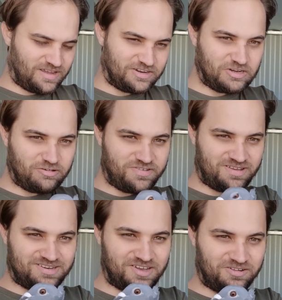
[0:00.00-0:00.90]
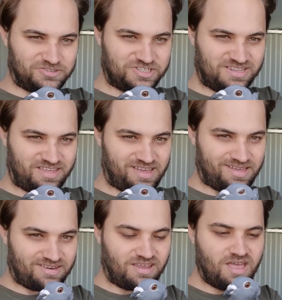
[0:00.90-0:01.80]
I don't know if you can tell just in the
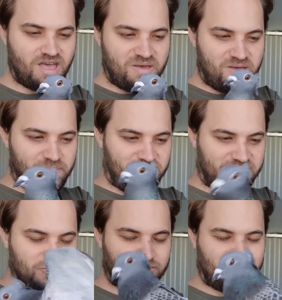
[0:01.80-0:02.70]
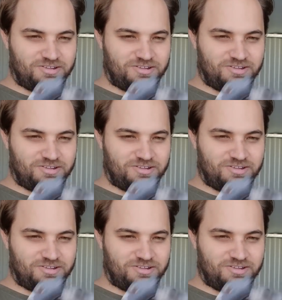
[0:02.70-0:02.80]
hand, but these are a